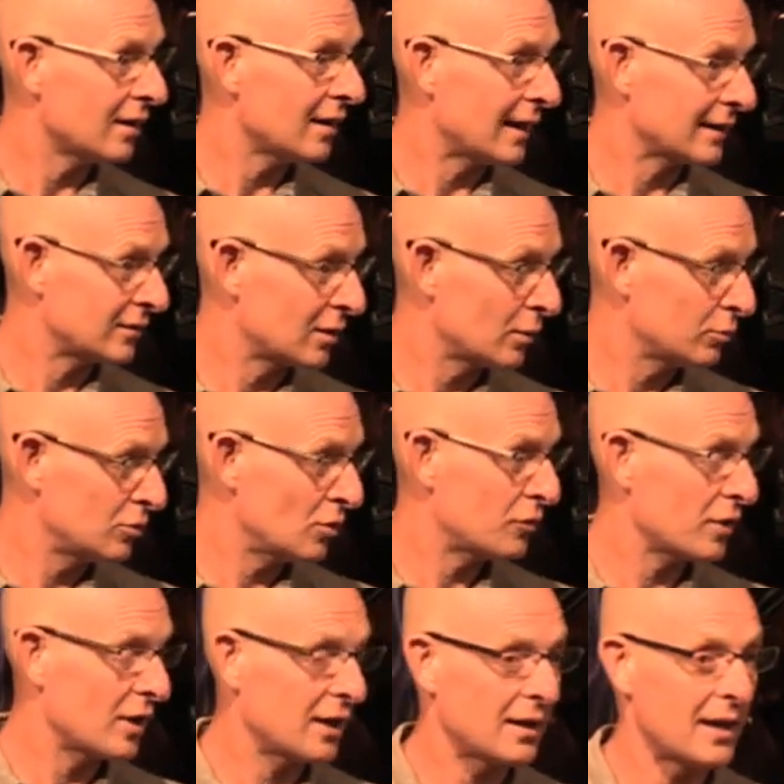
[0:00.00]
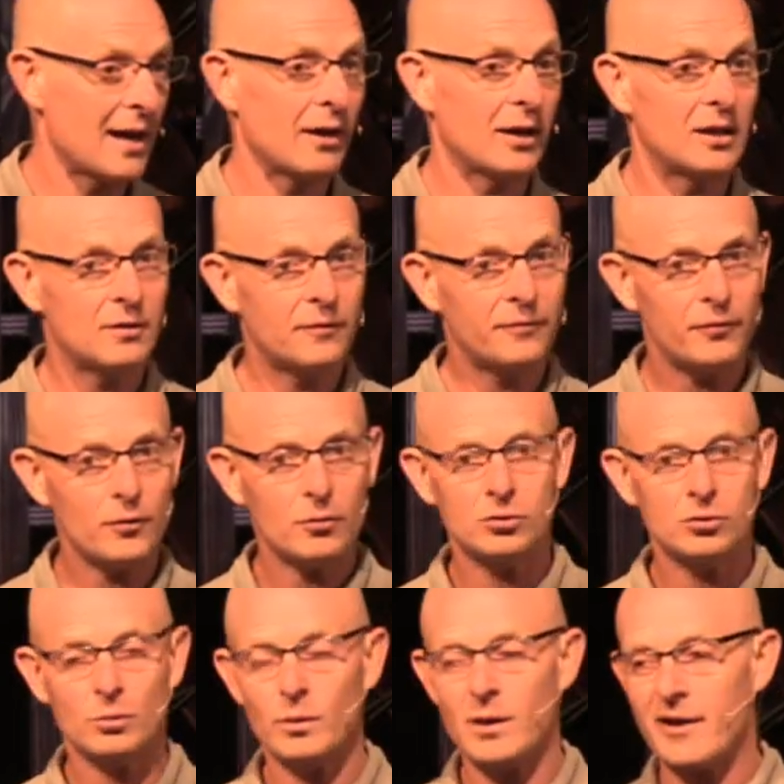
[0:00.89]
I'd like to know what you think. Now, in the
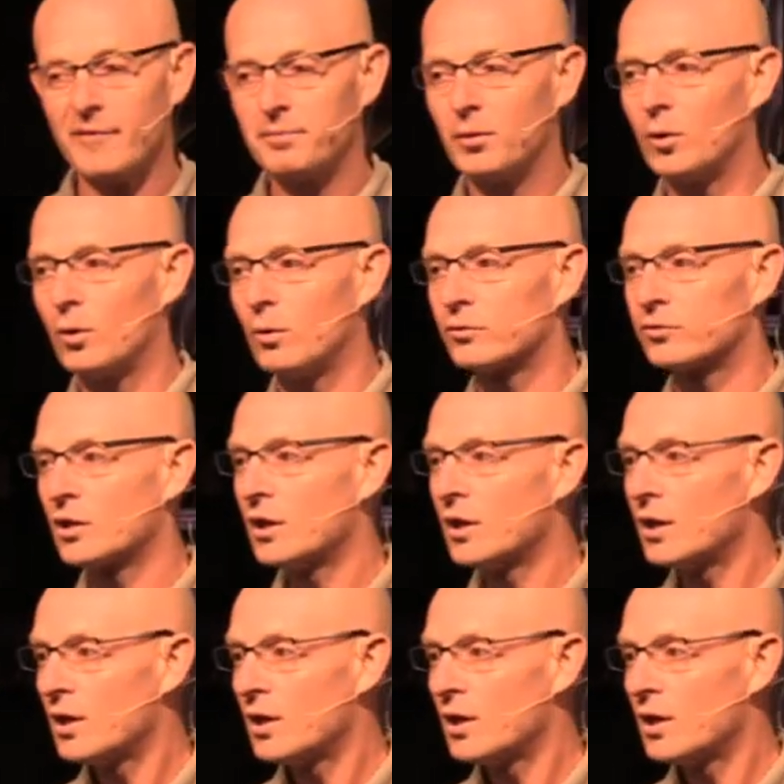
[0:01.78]
future, we have polls